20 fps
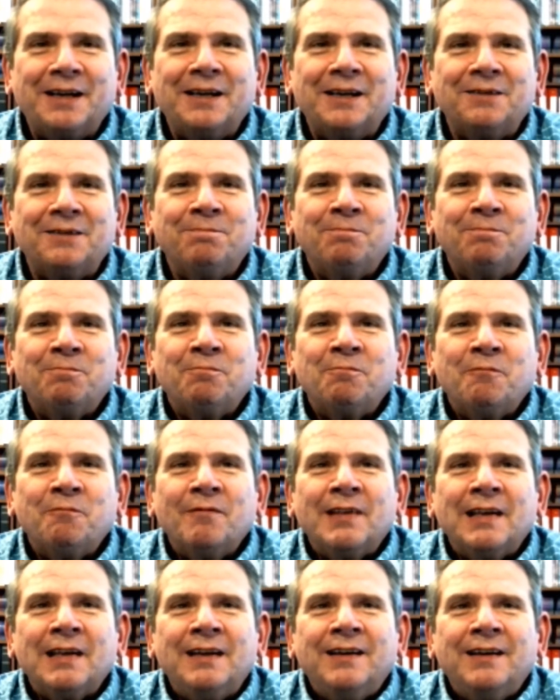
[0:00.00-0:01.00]
And
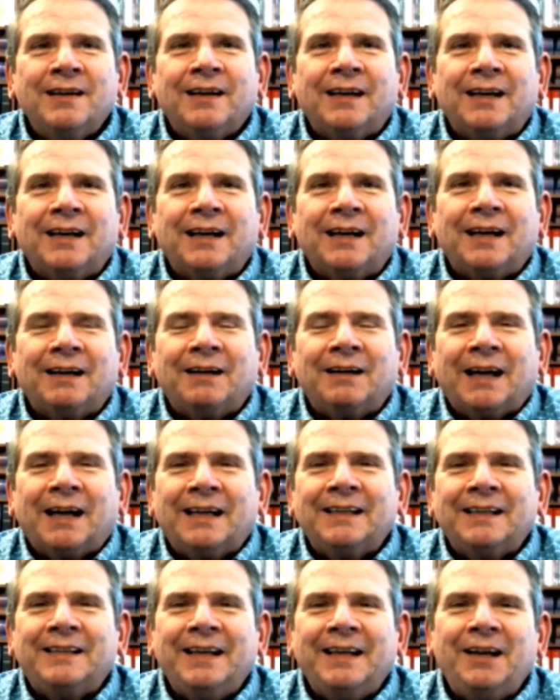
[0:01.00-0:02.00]
uh, I can
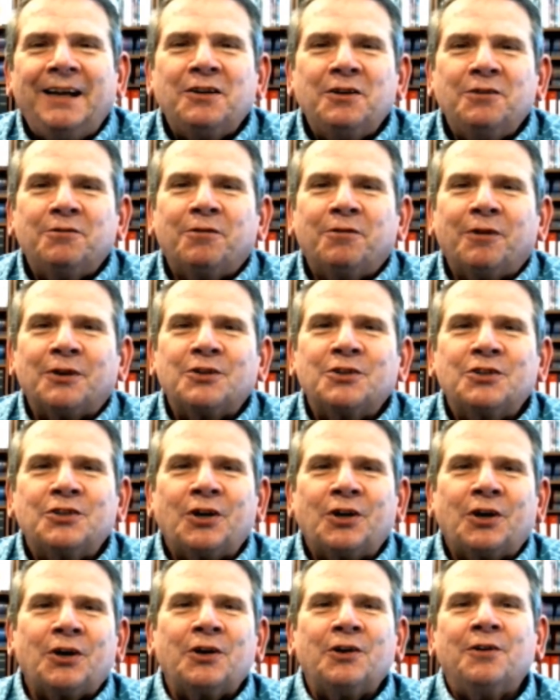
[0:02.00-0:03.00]
tell you for
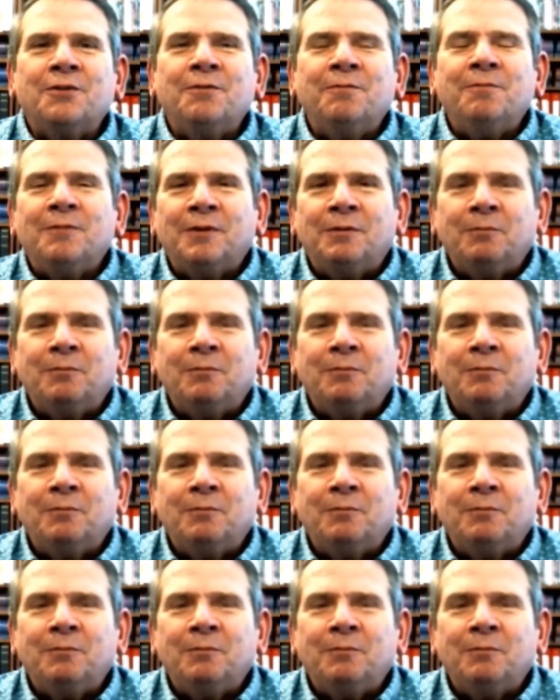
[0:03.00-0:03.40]
certain,